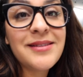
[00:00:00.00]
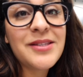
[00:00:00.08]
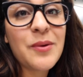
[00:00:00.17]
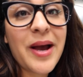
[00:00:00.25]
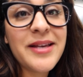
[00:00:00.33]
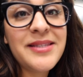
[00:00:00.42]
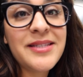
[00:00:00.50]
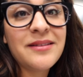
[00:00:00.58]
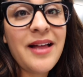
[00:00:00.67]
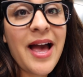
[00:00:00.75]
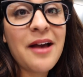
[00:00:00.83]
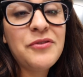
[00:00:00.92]
So I
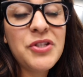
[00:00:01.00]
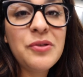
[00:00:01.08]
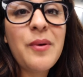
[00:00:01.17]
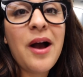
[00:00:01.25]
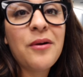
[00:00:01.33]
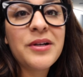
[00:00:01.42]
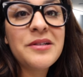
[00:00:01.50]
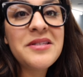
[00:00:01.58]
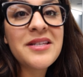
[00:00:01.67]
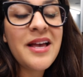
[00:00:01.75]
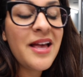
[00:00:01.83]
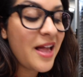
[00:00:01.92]
still have 2 hours